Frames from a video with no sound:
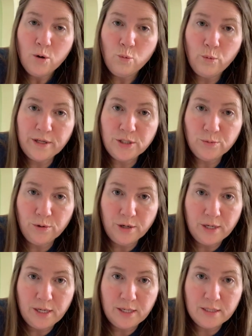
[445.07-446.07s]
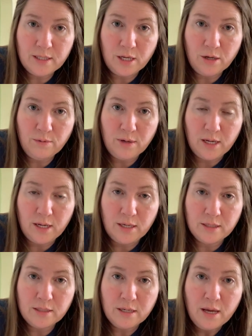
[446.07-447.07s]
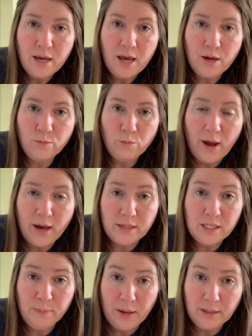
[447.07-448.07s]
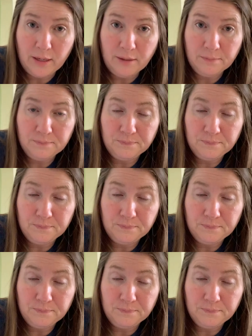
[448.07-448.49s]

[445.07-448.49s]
which word it is that you need and how to spell it,